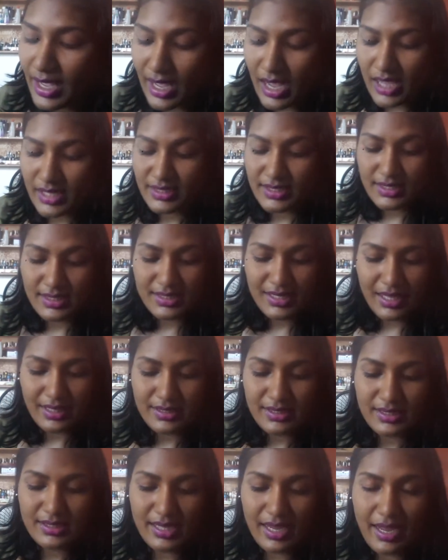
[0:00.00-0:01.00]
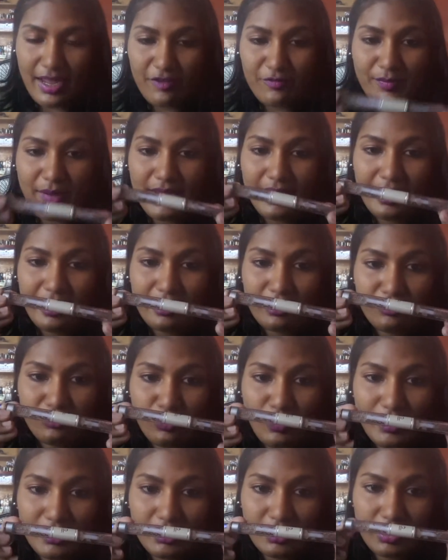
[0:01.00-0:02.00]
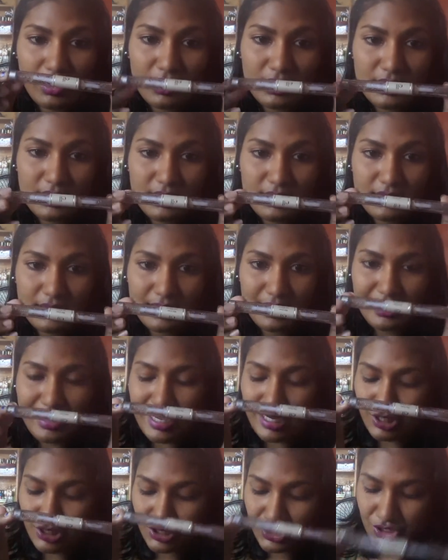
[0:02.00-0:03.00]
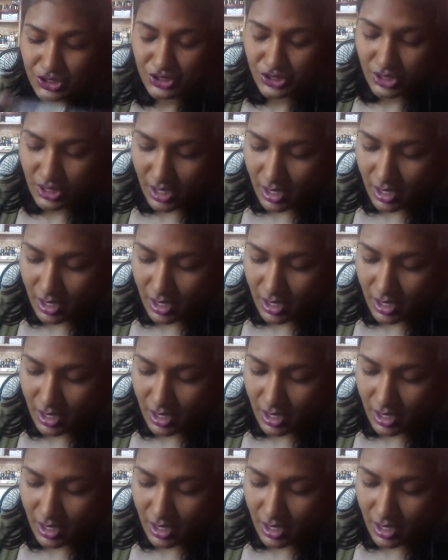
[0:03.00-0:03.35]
And to set it, I have my e.l.f. Wet Gloss Lash